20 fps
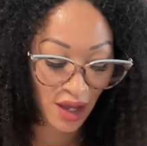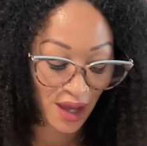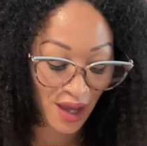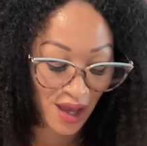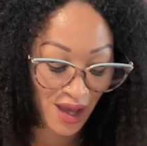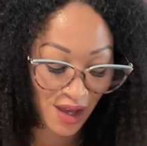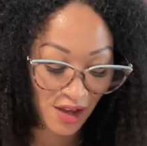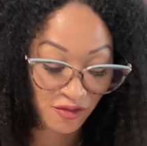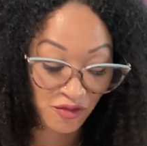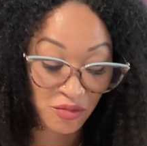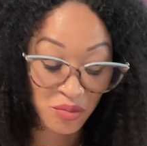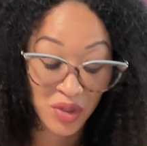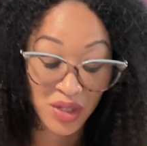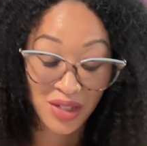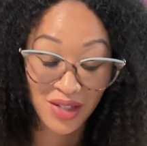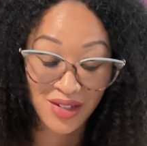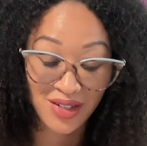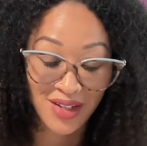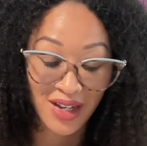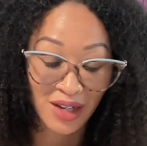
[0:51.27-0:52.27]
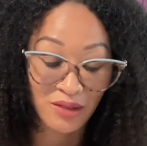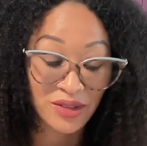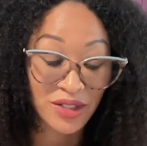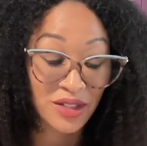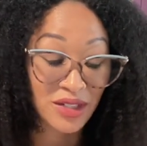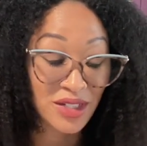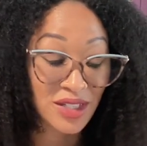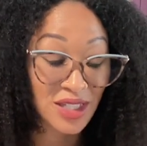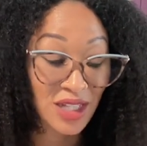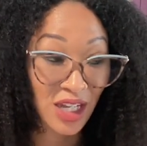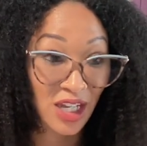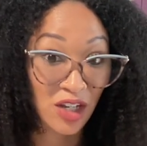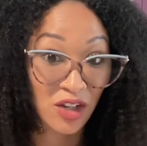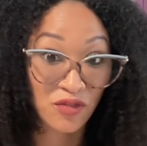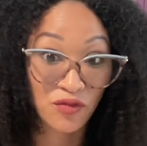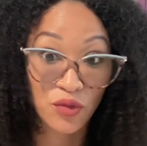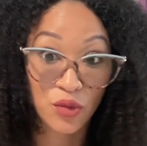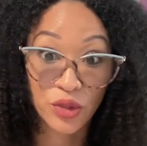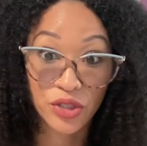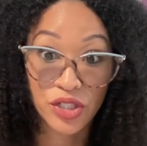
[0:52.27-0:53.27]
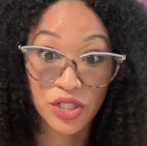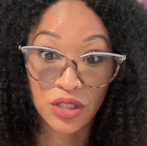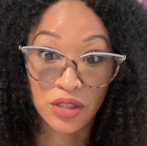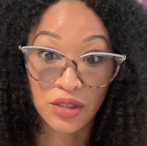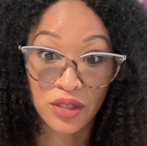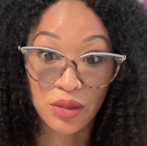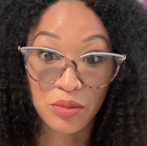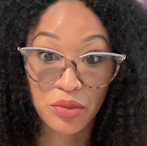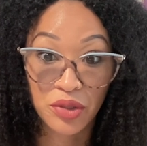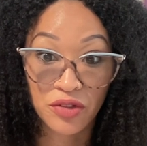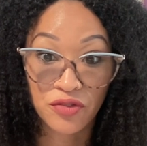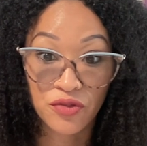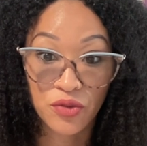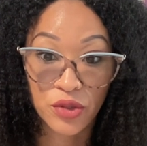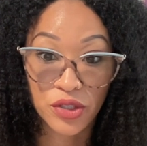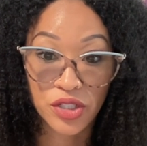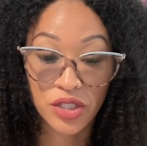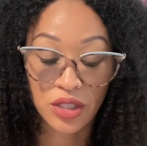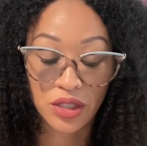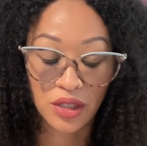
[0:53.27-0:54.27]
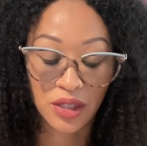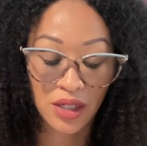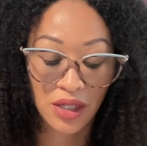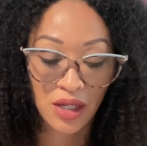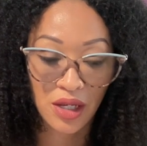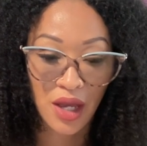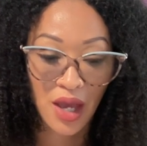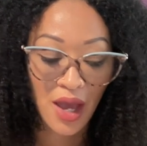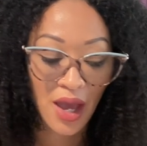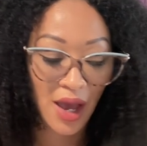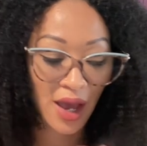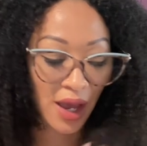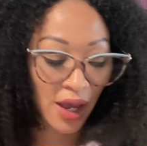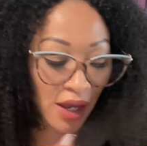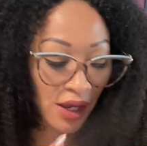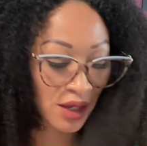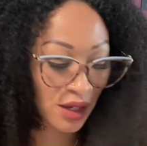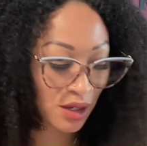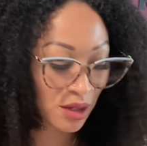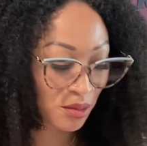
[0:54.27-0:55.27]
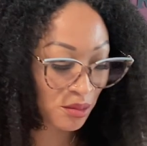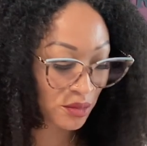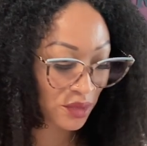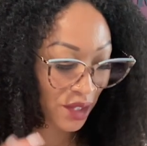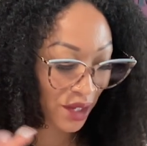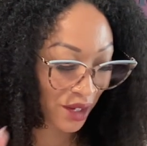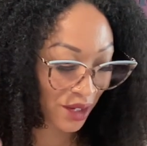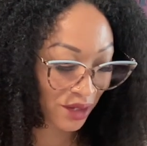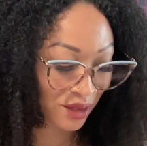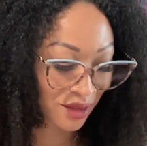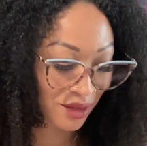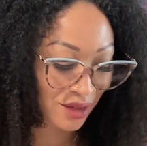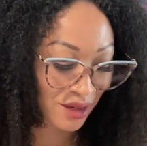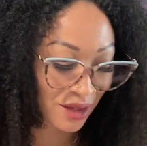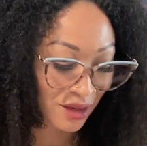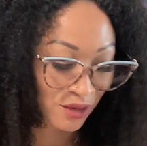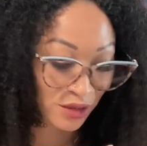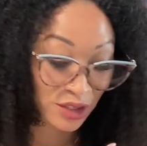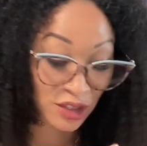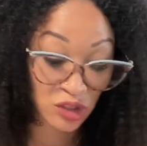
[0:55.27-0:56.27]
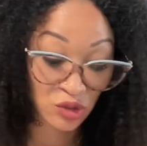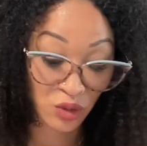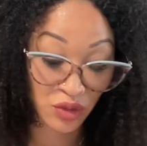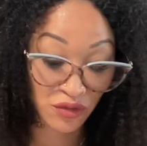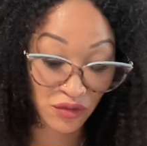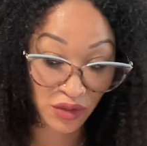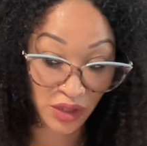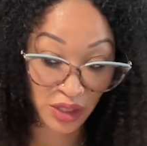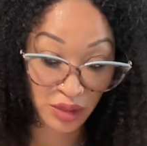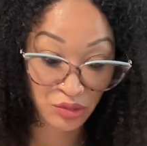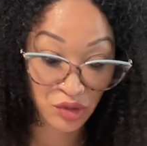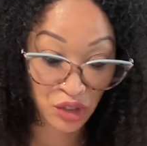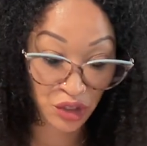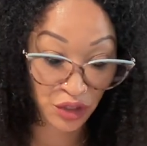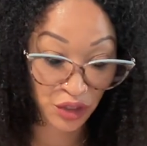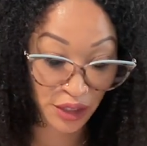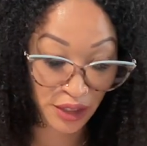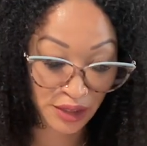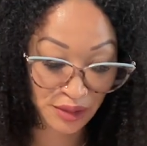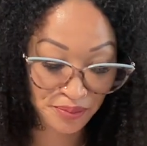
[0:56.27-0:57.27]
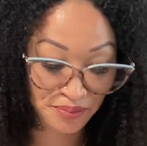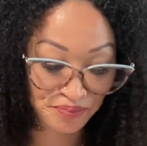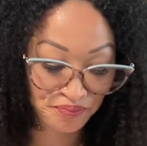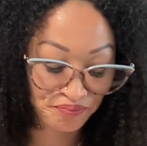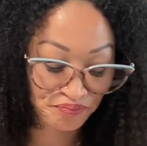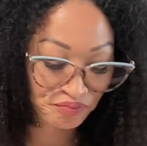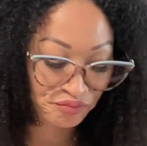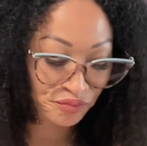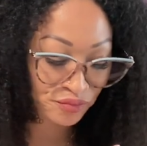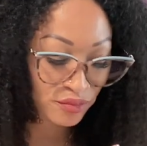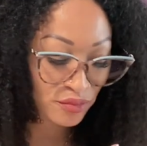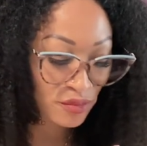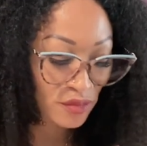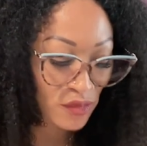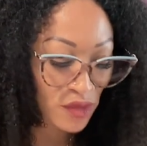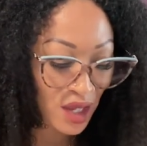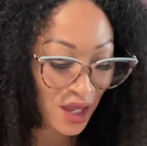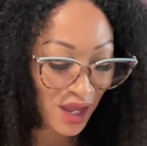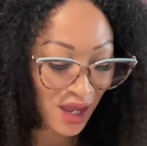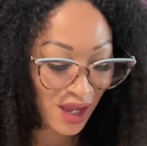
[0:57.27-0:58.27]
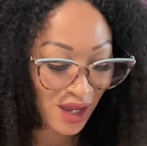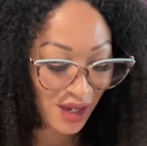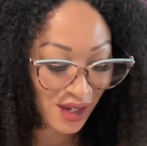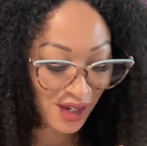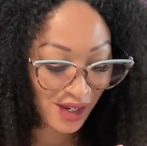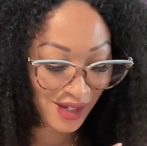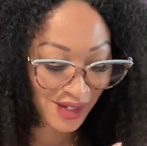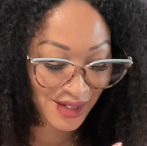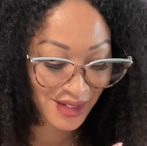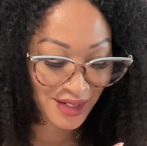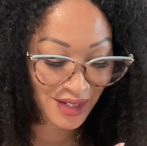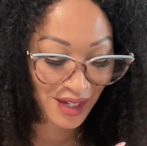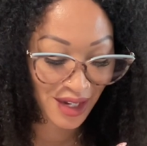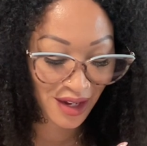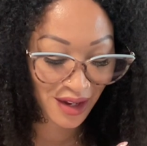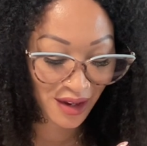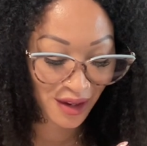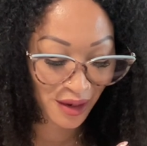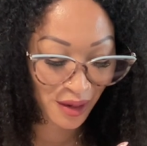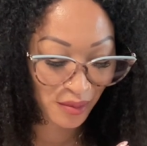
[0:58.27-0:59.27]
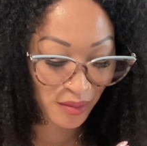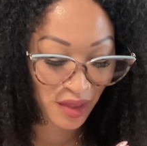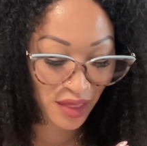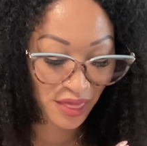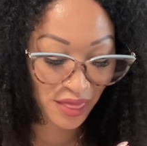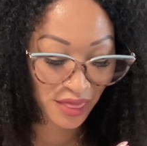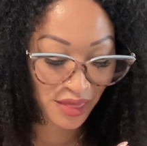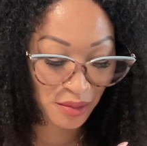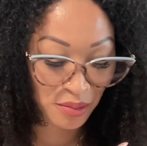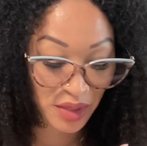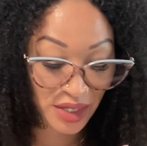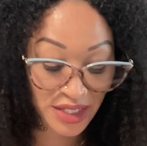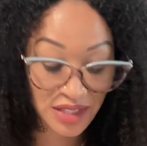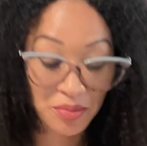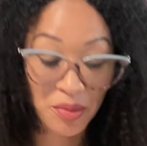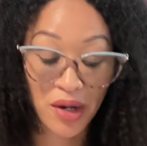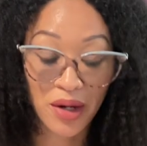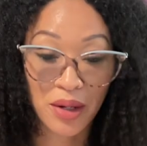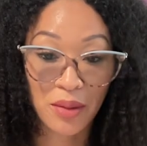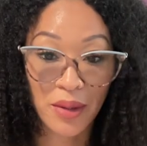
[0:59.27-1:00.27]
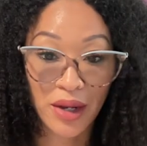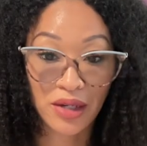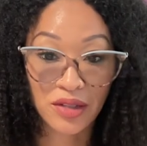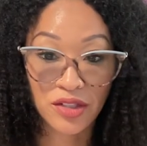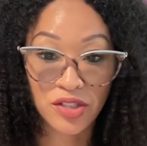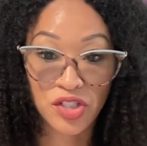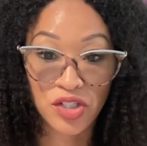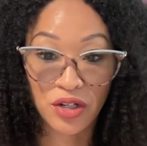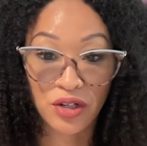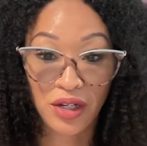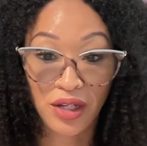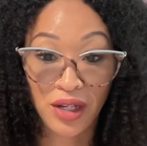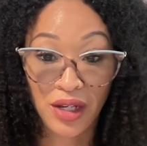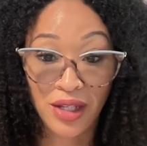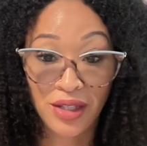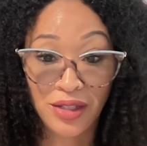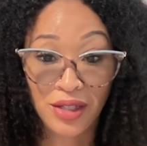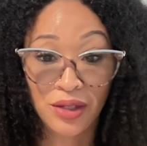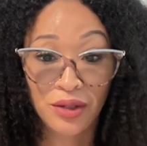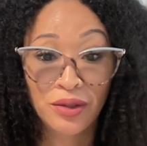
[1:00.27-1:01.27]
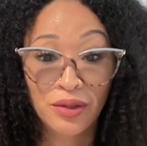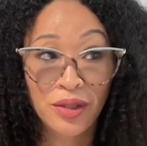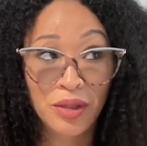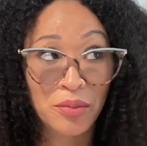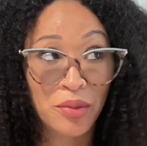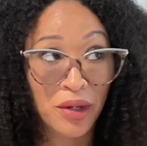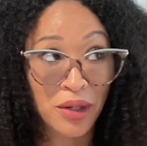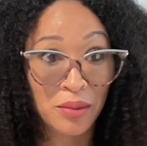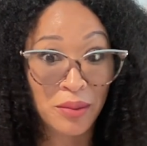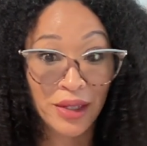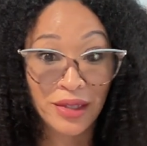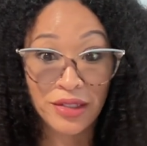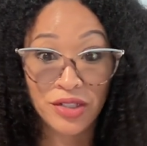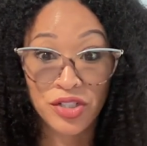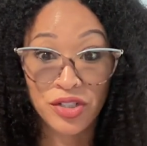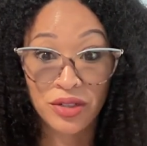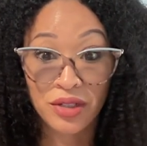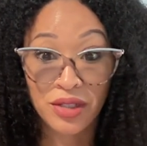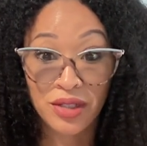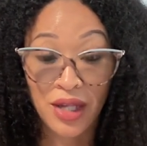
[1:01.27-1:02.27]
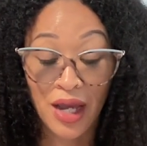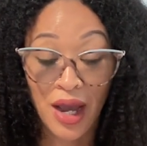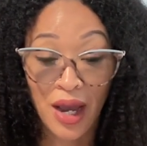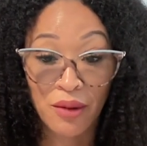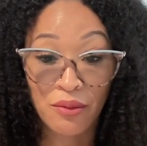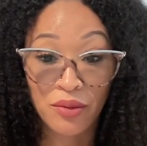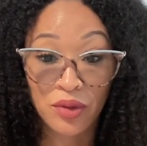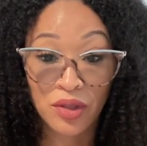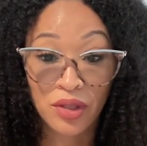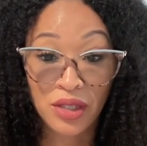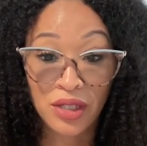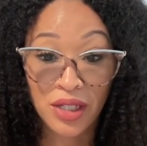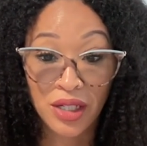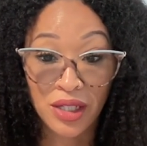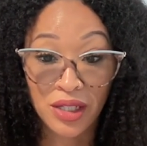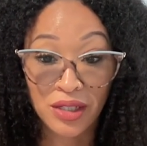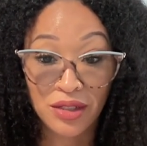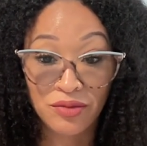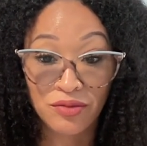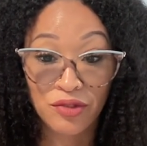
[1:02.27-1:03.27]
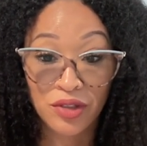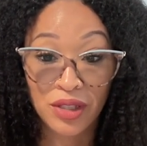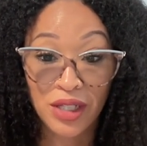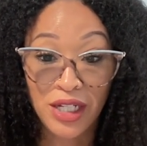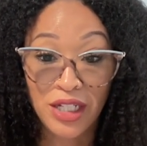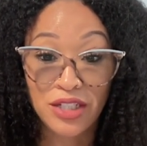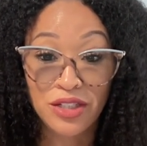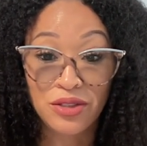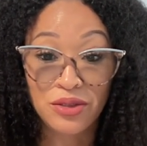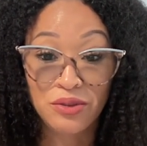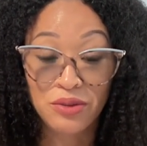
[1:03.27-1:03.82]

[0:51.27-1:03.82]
Have been, I was going to say unfortunately, but fortunately, I am like on a twin flame journey. And the best part about the journey, and the only part about the journey that I really can relate to